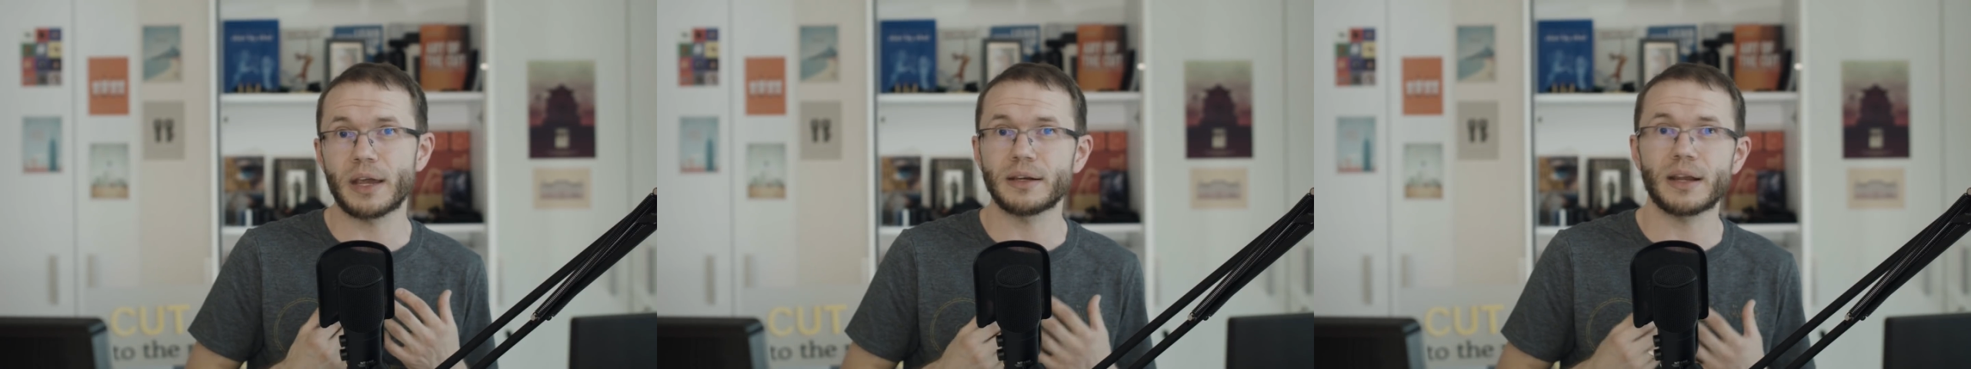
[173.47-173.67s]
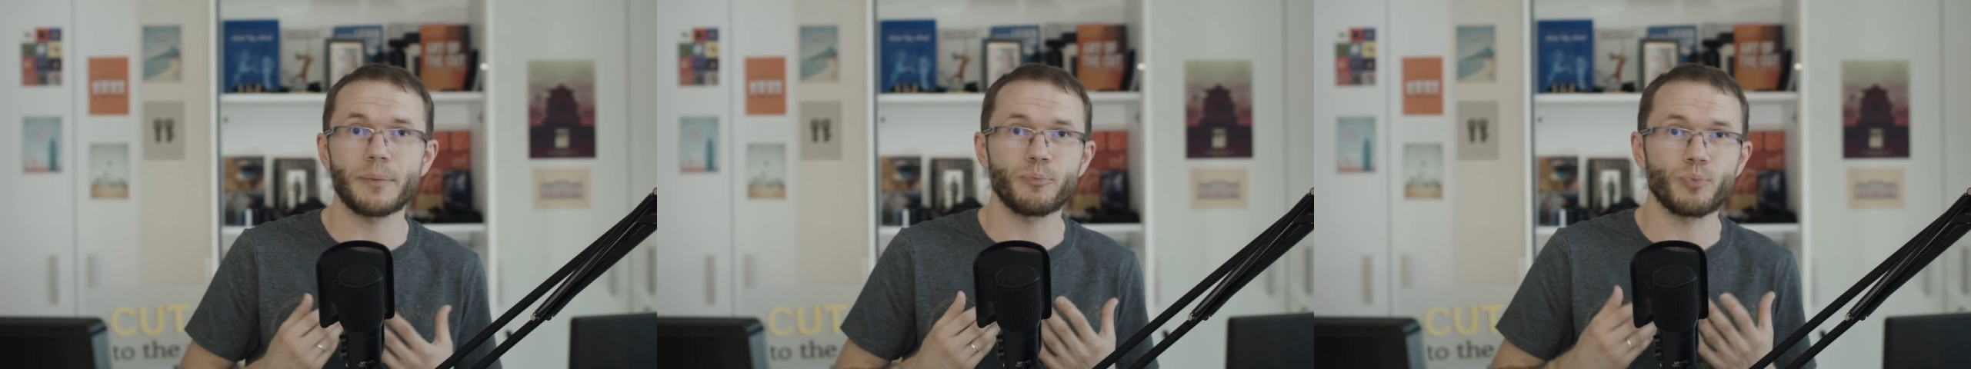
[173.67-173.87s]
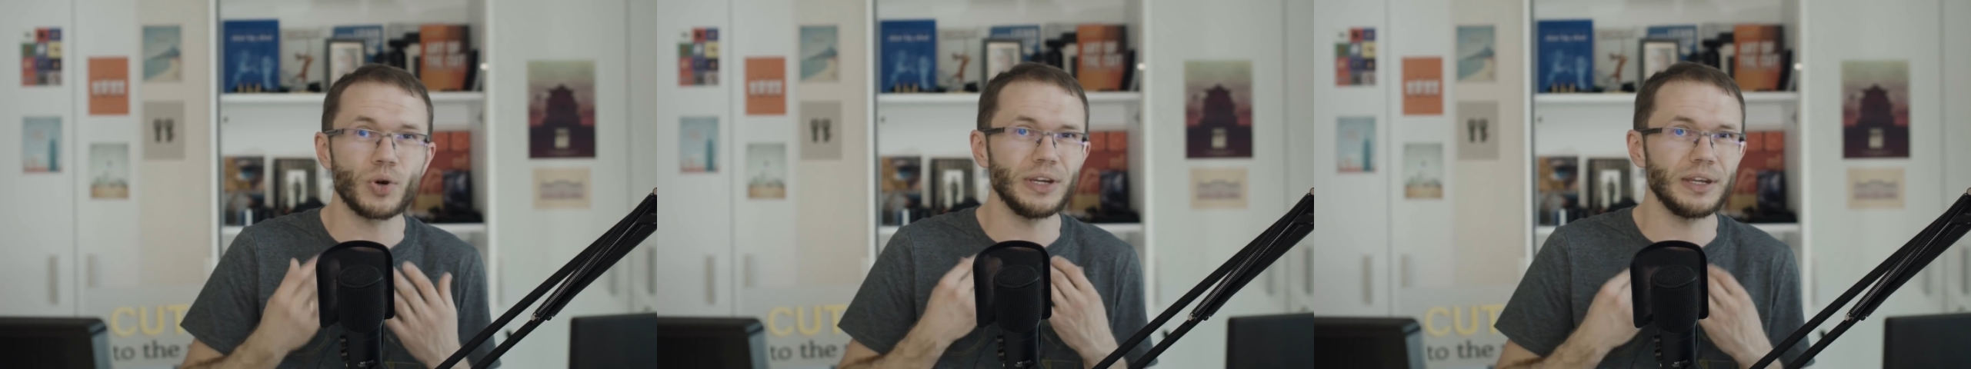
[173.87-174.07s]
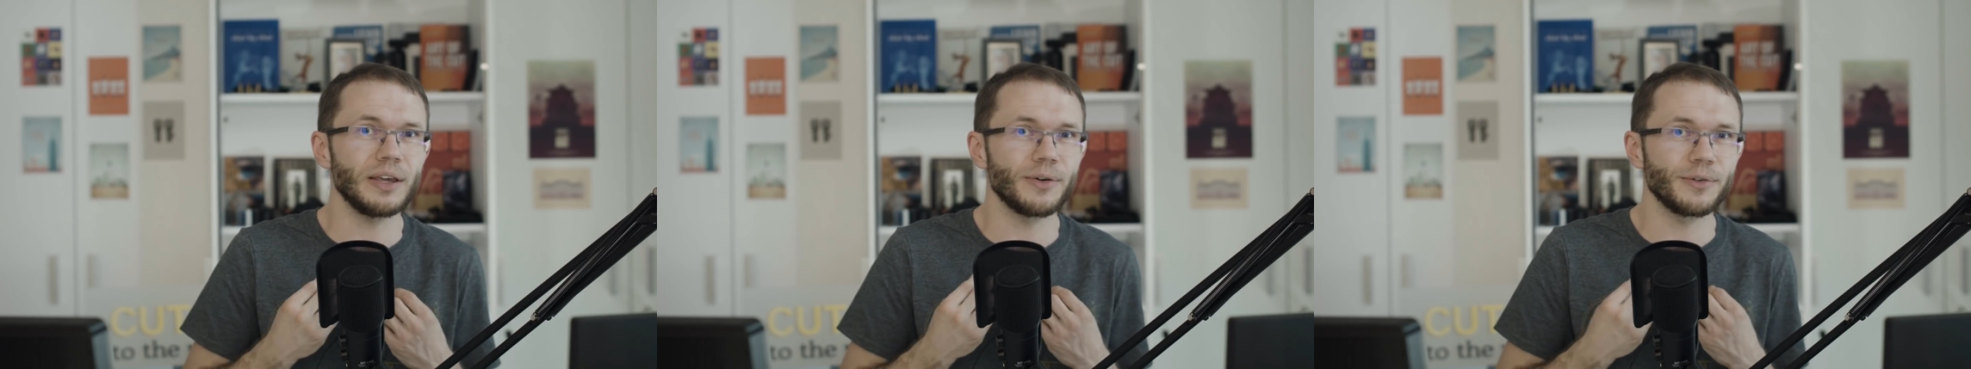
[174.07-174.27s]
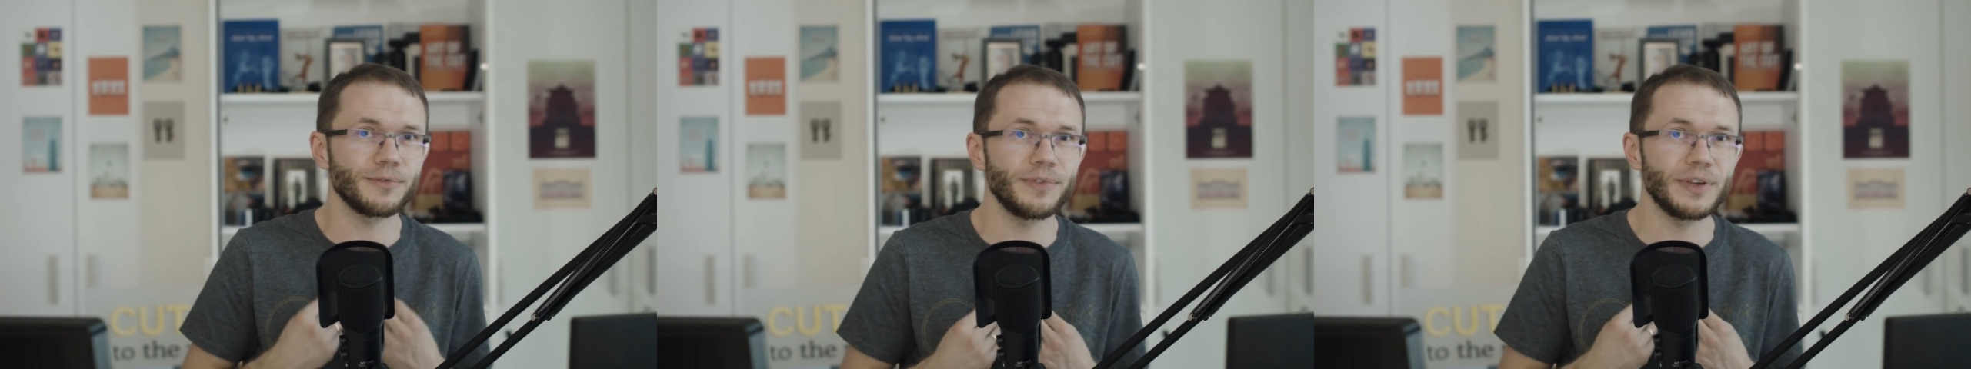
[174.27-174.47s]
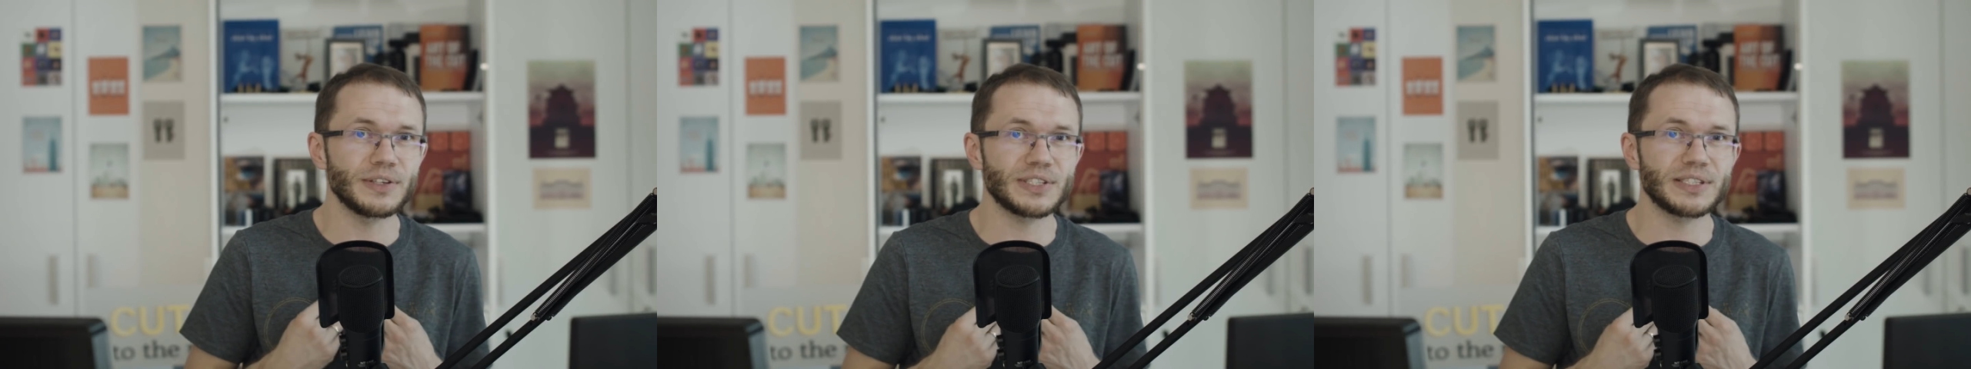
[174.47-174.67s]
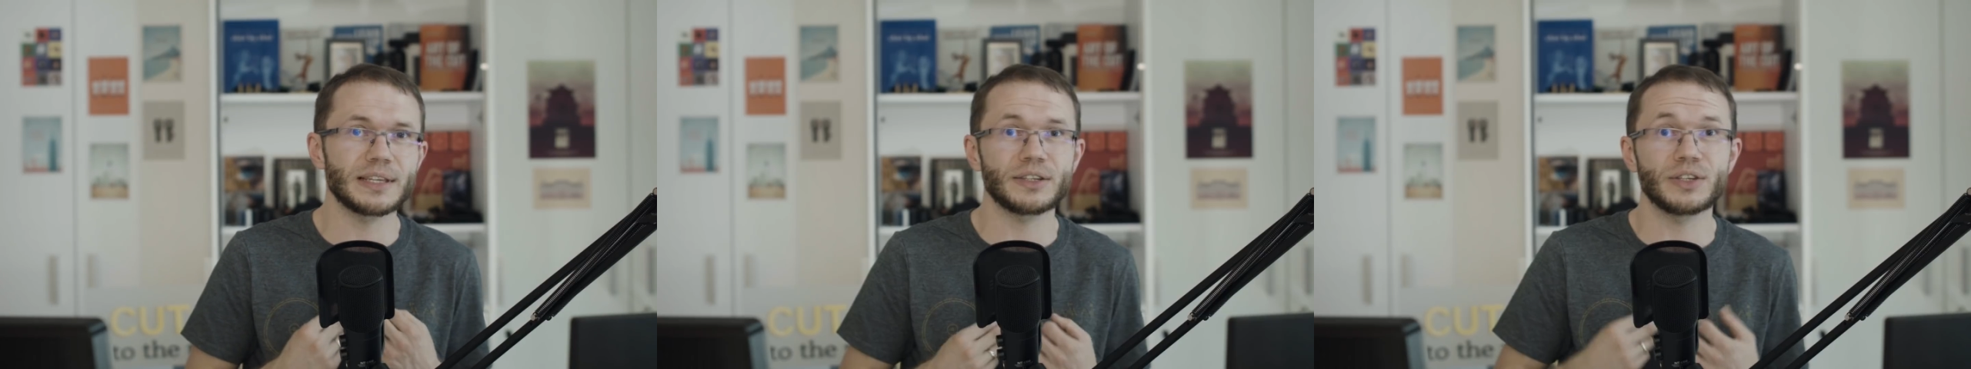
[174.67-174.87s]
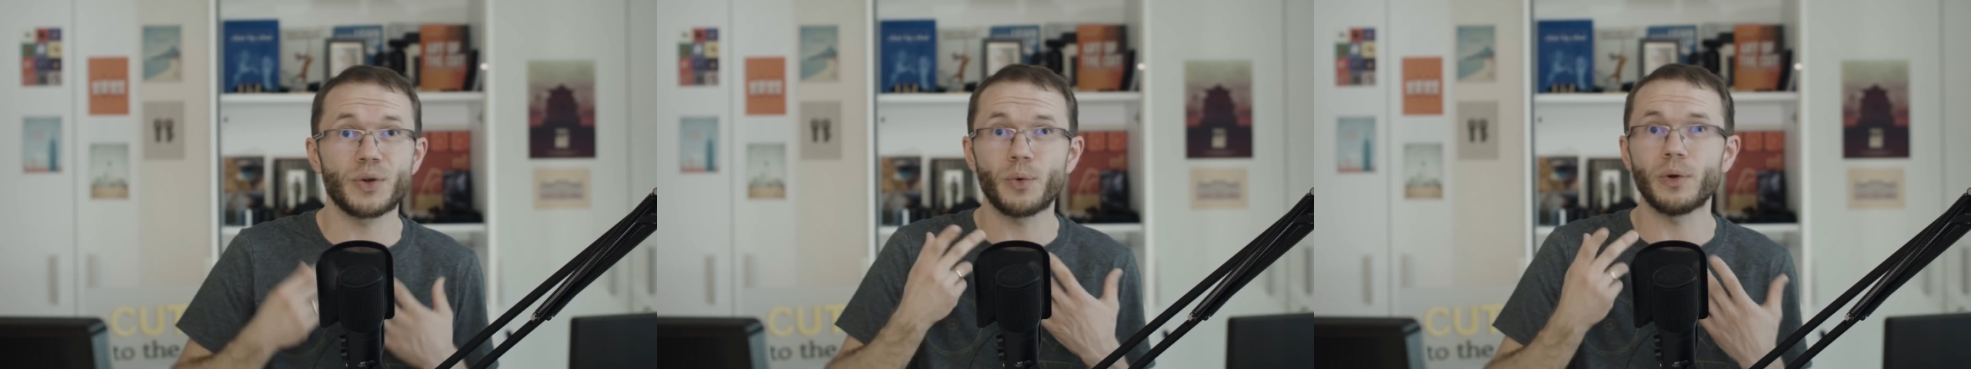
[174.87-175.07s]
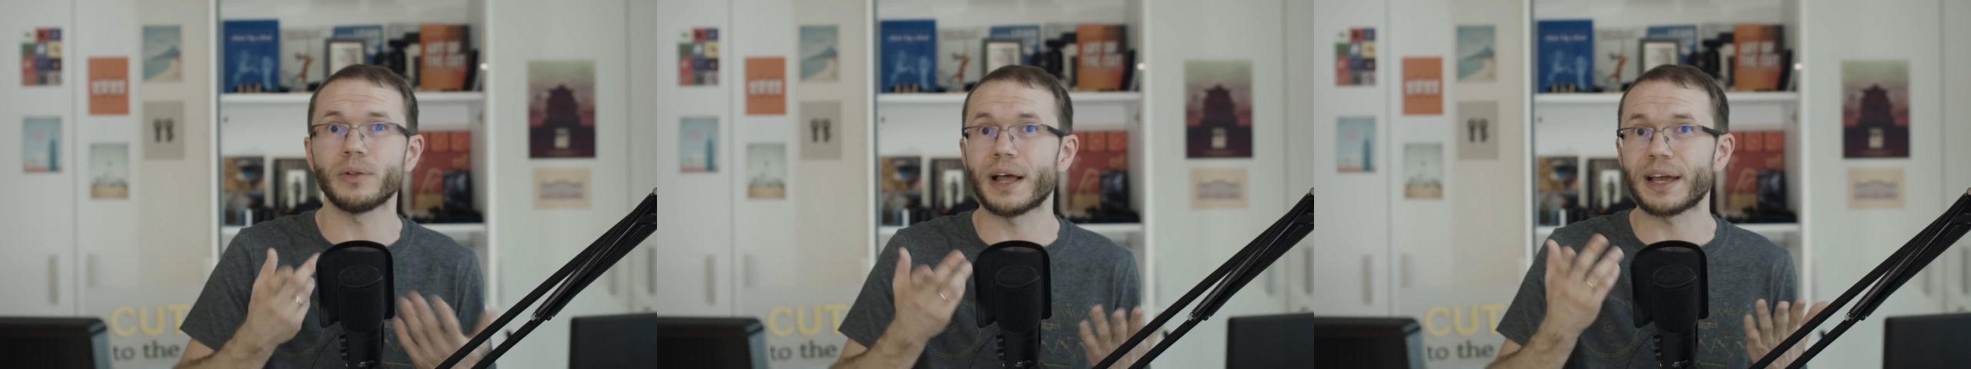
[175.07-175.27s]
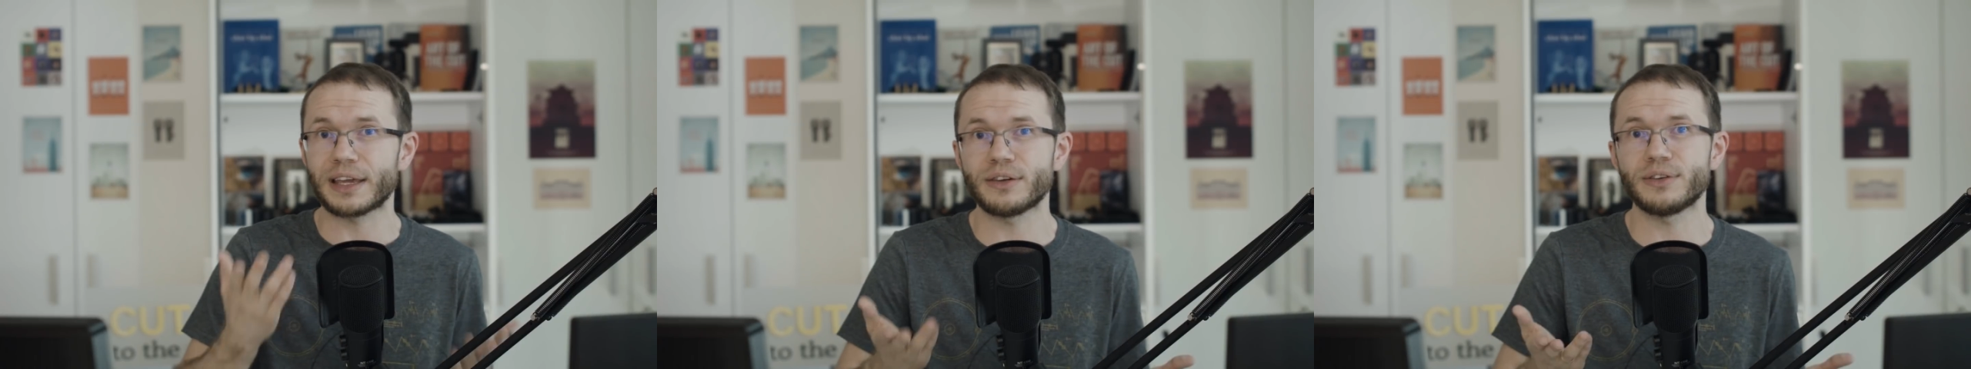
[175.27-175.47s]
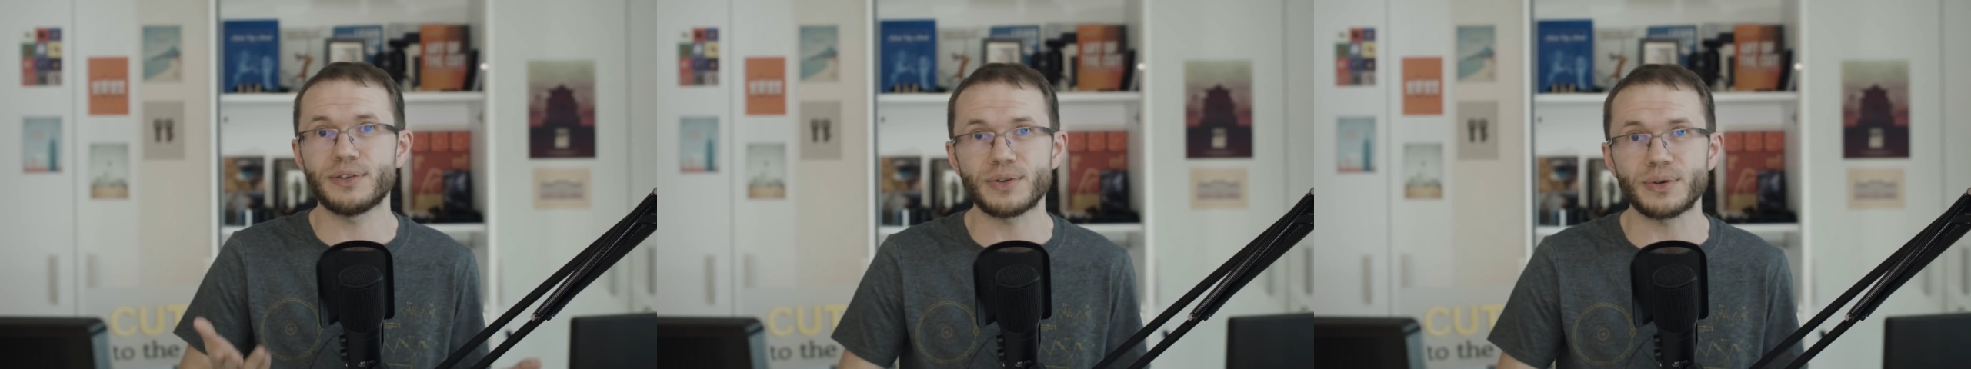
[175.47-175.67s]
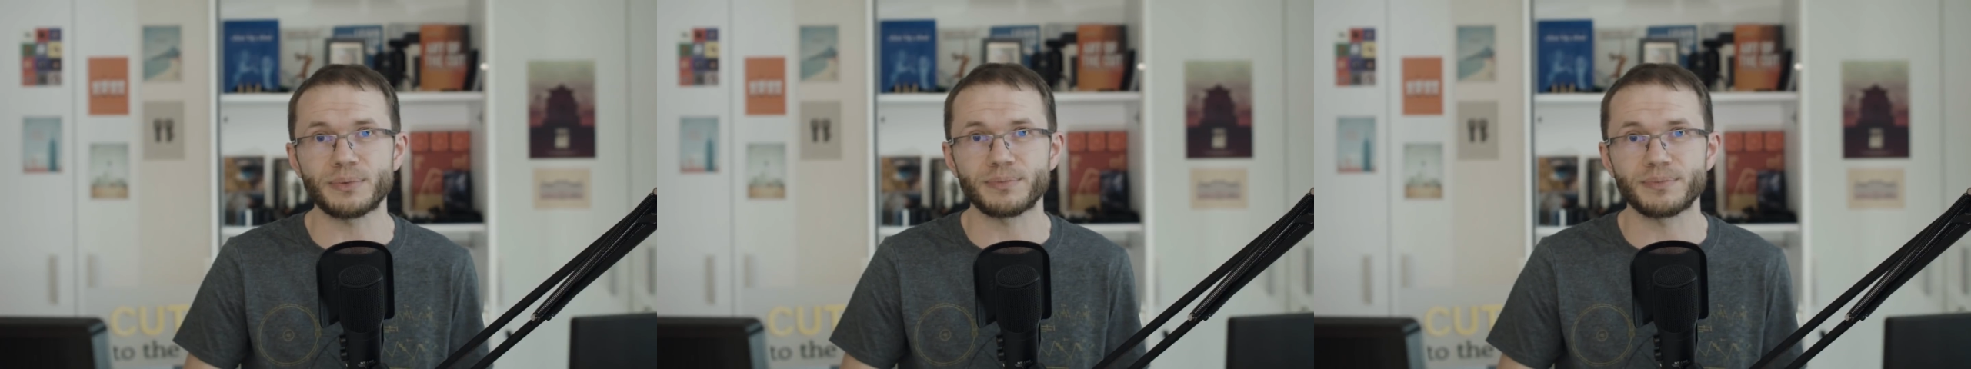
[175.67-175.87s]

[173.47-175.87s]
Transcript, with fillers: and I'm pretty convinced that you will like it too.